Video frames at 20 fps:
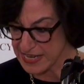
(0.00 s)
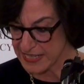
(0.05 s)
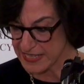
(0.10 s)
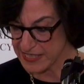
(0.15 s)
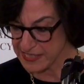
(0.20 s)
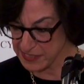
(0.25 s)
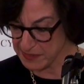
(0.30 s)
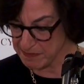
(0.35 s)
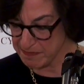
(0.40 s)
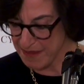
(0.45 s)

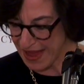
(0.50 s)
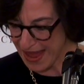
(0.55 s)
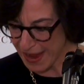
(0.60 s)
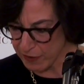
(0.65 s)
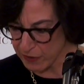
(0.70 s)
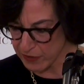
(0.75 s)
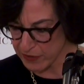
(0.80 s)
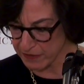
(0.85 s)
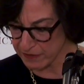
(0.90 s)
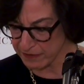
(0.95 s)
it's
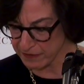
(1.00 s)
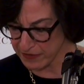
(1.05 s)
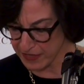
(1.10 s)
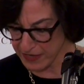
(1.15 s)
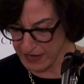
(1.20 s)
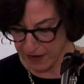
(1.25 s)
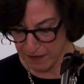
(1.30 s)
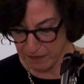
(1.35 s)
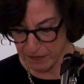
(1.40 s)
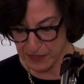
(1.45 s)
imperative
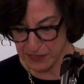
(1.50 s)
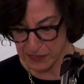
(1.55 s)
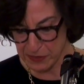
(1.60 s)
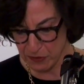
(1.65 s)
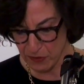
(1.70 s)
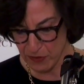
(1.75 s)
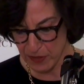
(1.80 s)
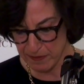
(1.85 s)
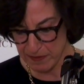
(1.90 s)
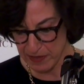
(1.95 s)
that every
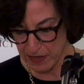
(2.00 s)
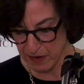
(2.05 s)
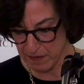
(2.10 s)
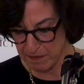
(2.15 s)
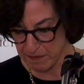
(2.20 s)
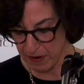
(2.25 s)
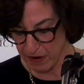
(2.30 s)
story become